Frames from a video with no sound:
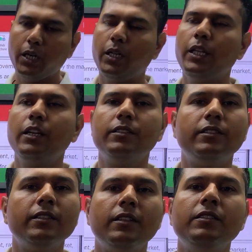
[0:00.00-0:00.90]
There is
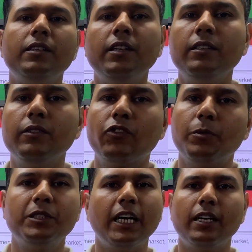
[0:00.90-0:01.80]
this incident from
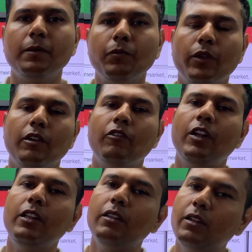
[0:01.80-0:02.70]
China
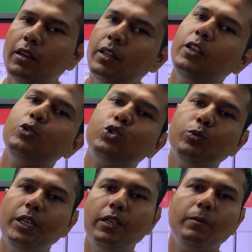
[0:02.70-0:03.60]
wherein there used to
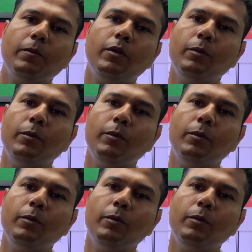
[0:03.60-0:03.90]
be